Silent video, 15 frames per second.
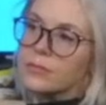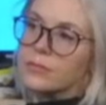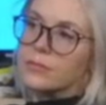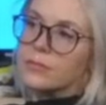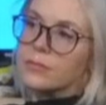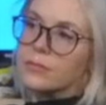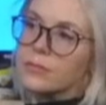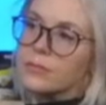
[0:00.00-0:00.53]

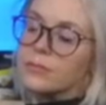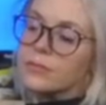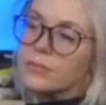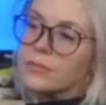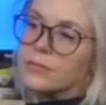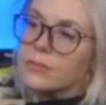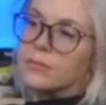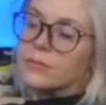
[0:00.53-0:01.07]

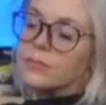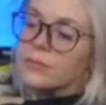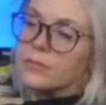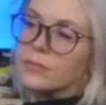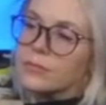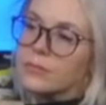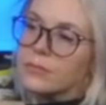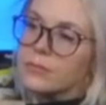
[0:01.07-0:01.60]

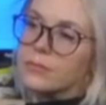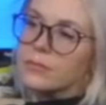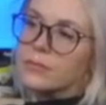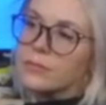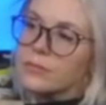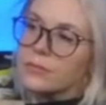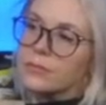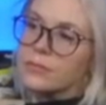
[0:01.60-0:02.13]

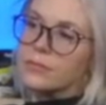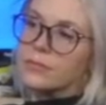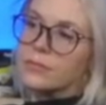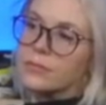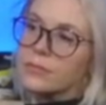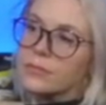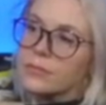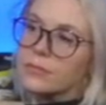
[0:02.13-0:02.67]

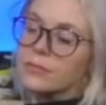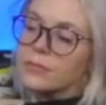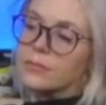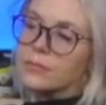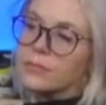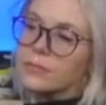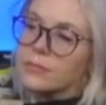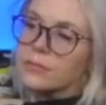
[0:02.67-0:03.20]

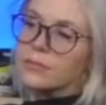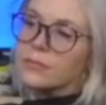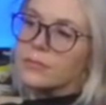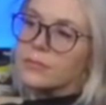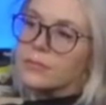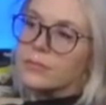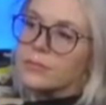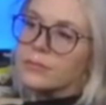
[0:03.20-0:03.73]

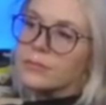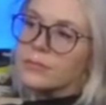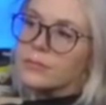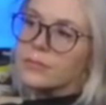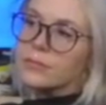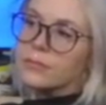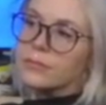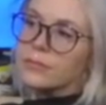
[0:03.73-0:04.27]

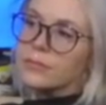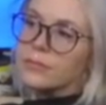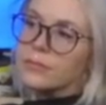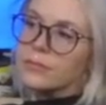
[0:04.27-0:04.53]
(not speaking)